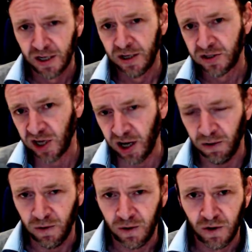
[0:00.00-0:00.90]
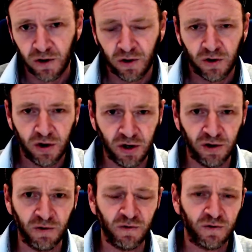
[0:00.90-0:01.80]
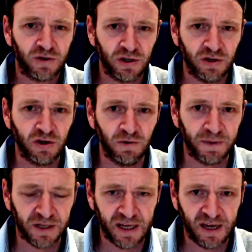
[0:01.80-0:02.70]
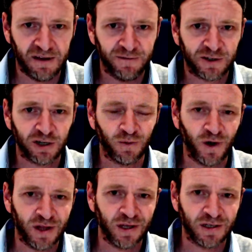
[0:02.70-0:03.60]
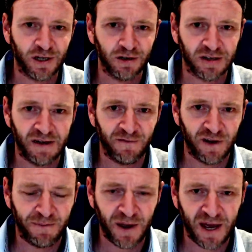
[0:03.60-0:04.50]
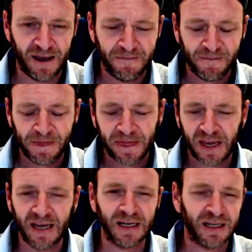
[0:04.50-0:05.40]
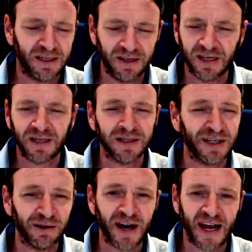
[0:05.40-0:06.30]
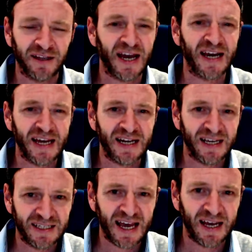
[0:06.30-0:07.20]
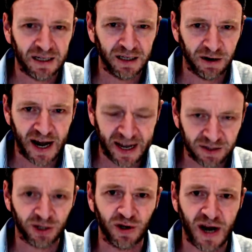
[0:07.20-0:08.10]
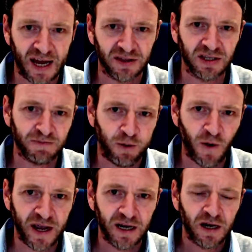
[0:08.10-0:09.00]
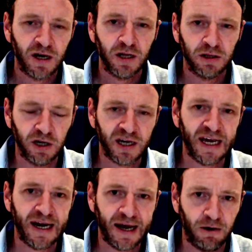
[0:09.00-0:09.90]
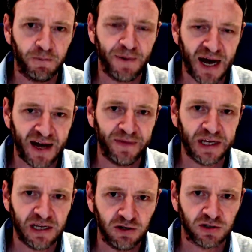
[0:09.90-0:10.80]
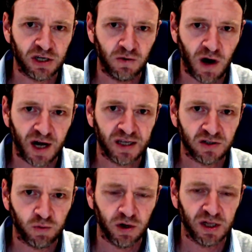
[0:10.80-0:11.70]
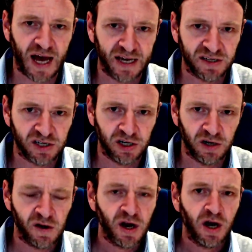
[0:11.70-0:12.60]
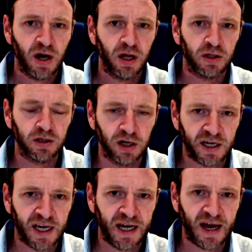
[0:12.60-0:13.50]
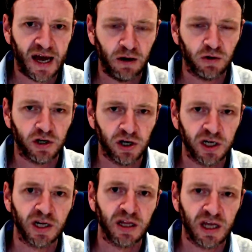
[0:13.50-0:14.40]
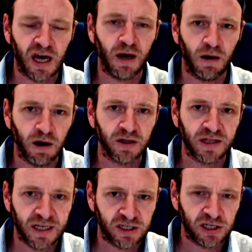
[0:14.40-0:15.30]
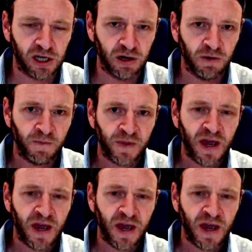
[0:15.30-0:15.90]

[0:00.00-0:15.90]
So, who do you believe should win this year's MVP? And it is a clear answer at this point. Look at how bad the Houston Rockets were last year. Look at how good they are this year.